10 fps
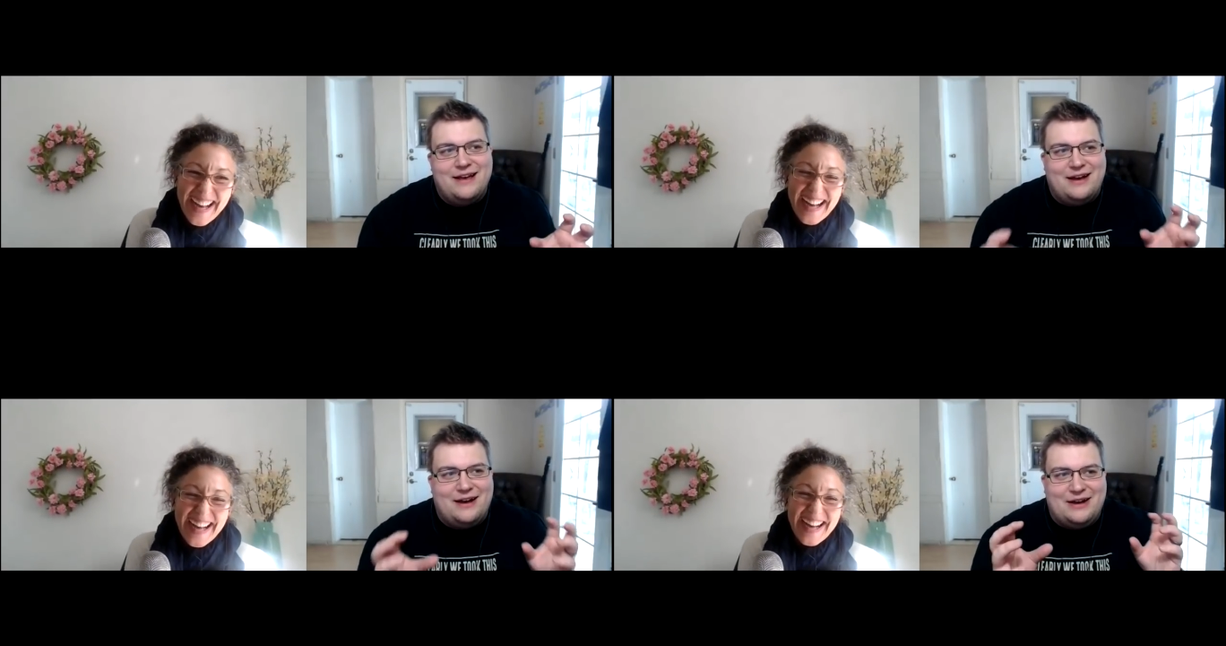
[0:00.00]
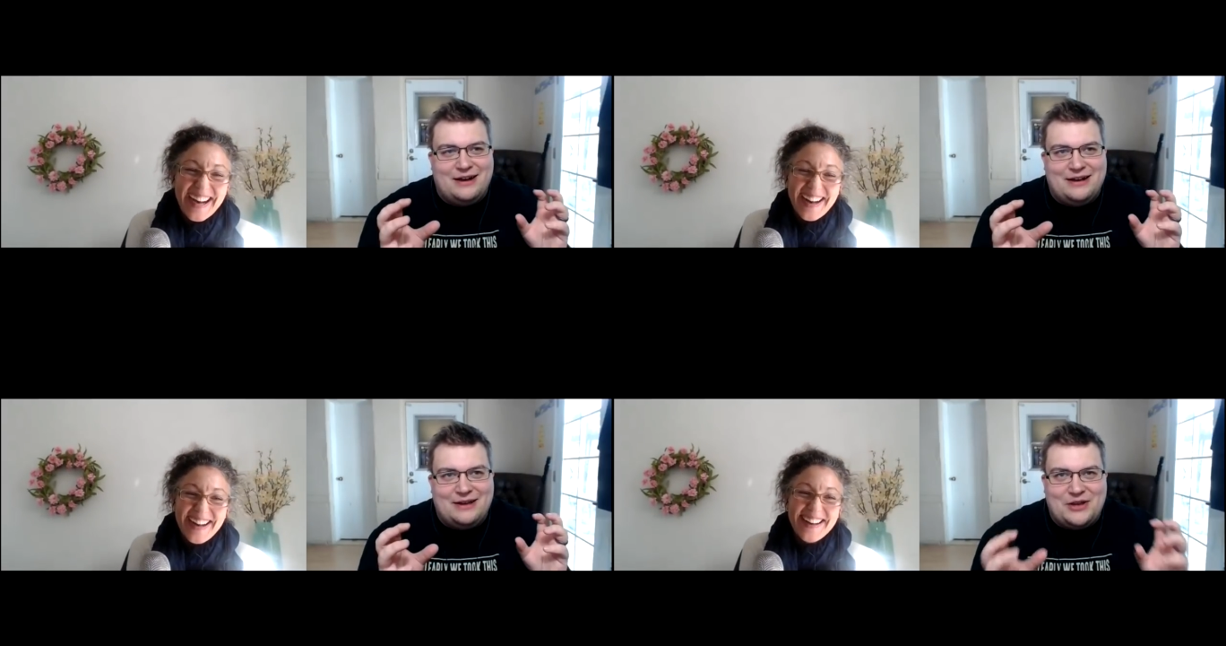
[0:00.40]

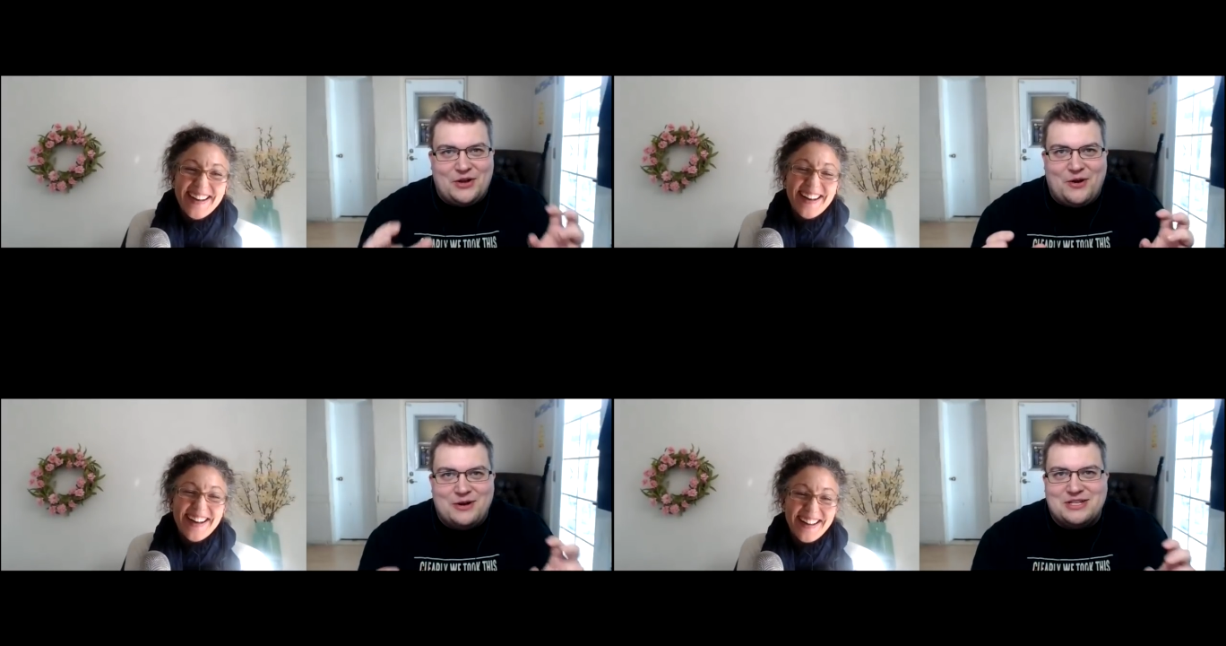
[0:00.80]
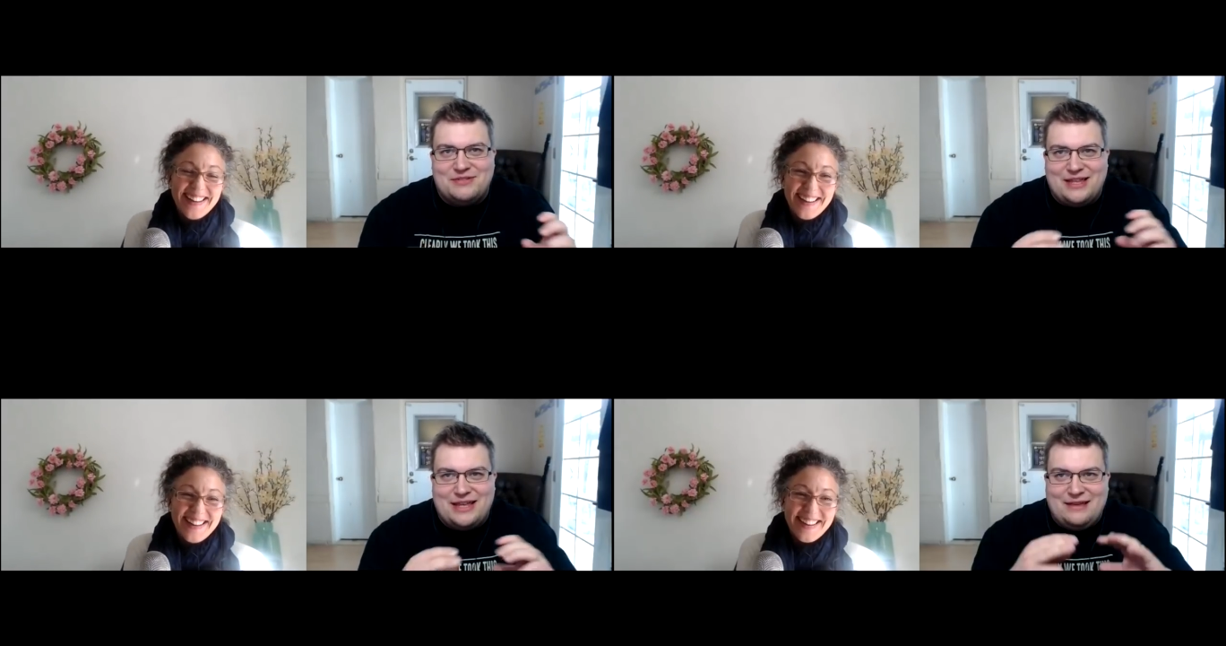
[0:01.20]
Speaker 1: uh you know host
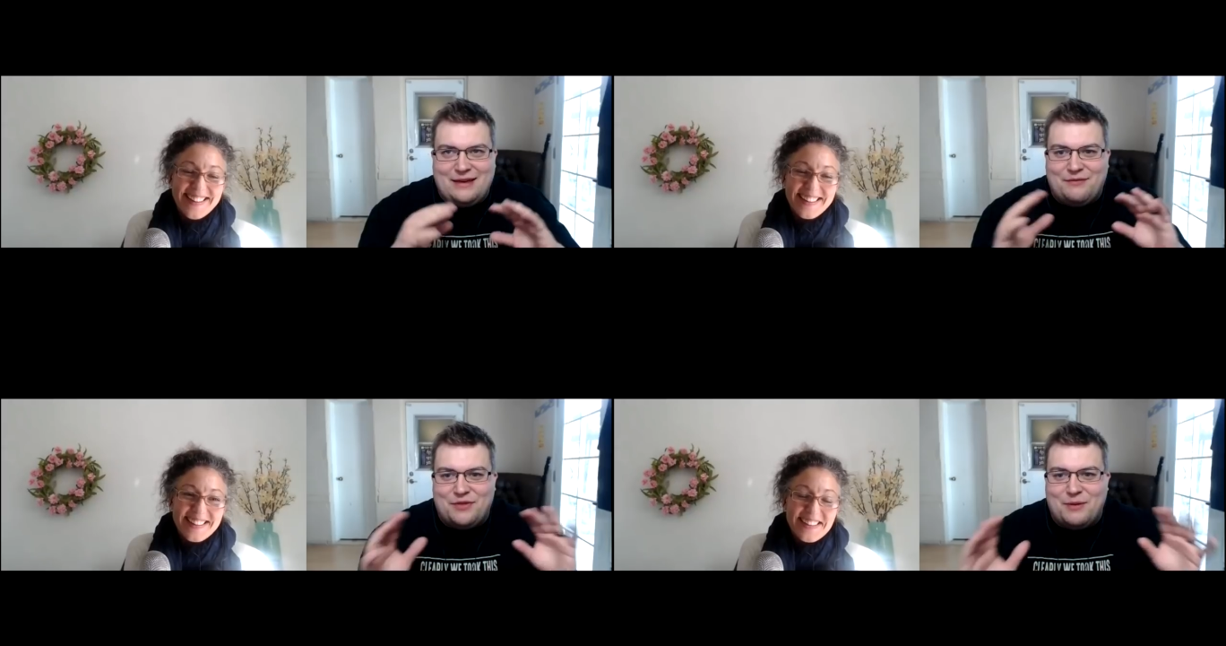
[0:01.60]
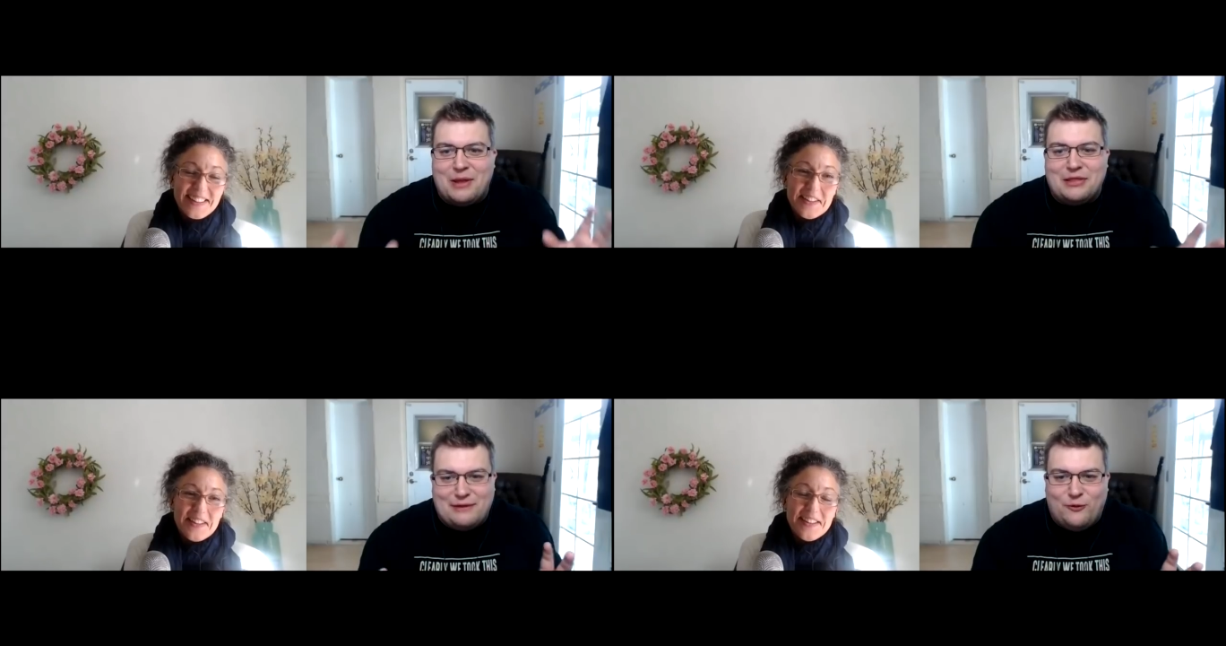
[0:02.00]
of the of the
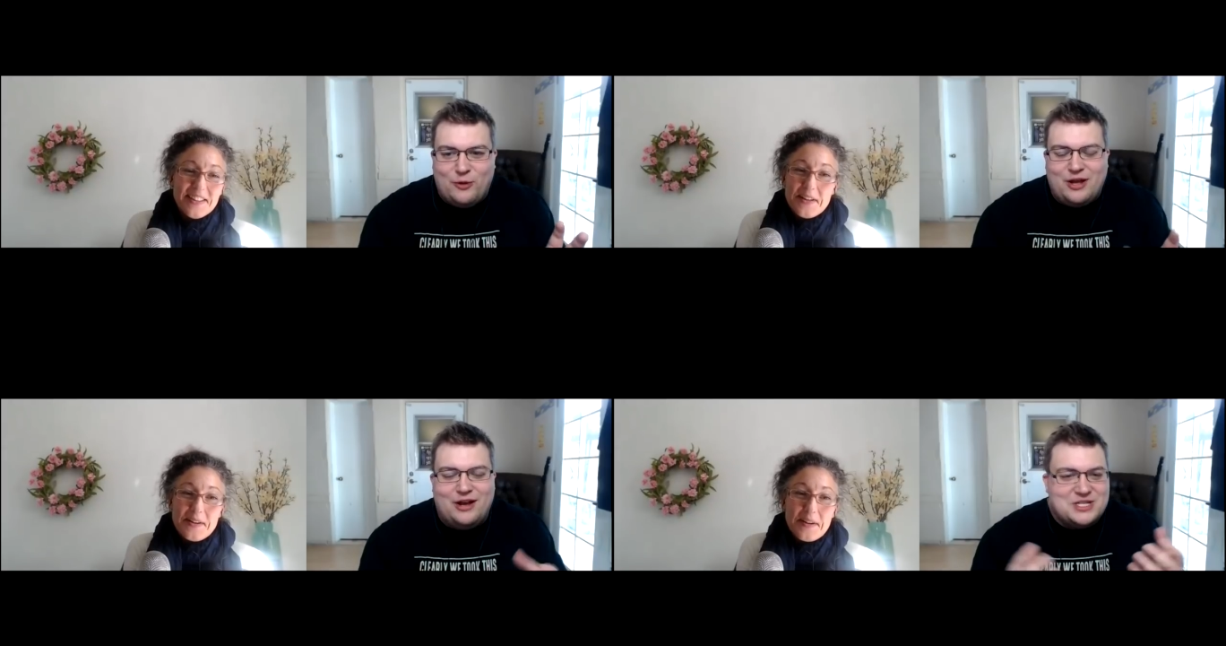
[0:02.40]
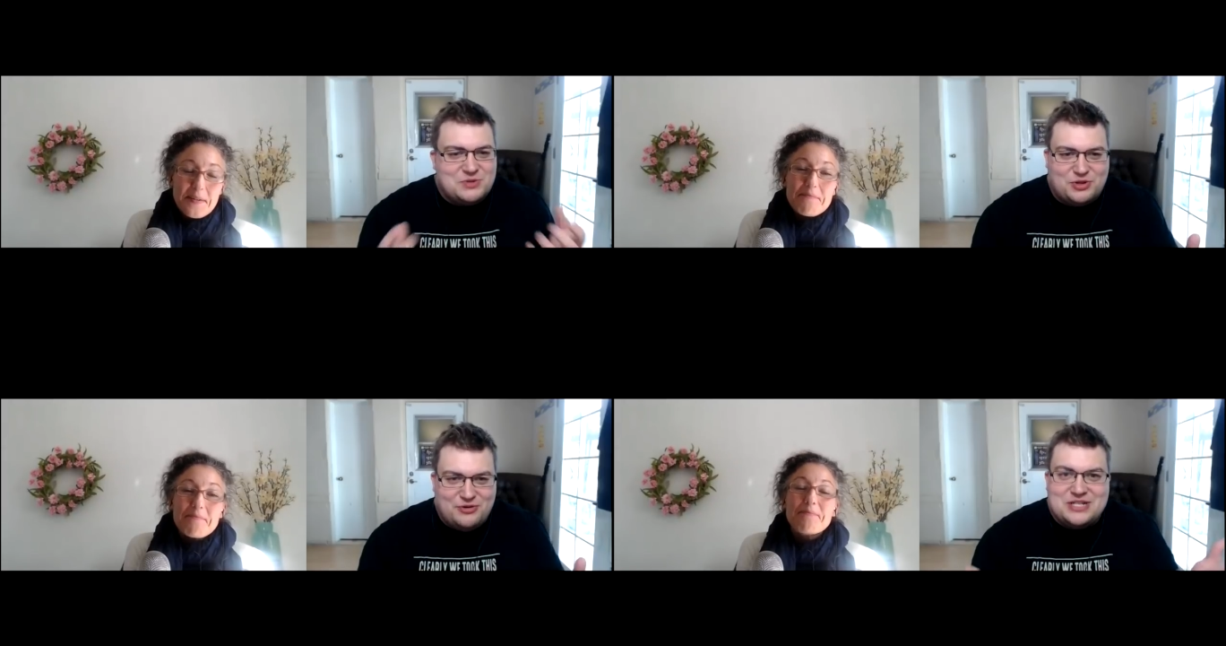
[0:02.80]
monthly forecast
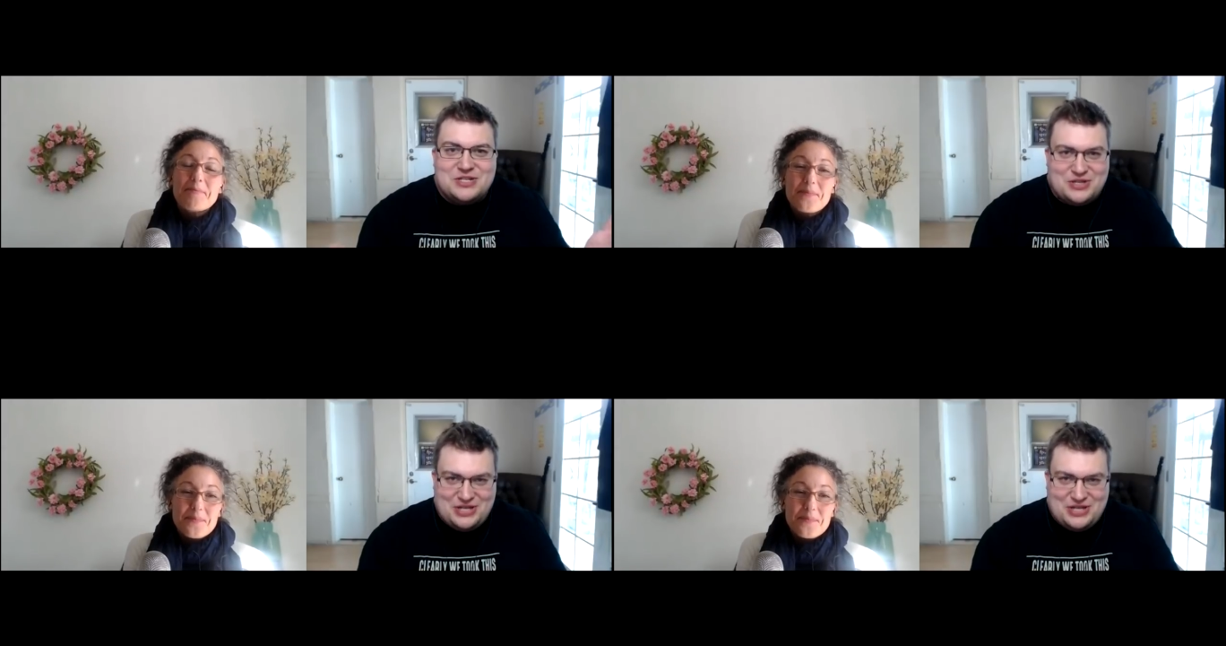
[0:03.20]
with chris on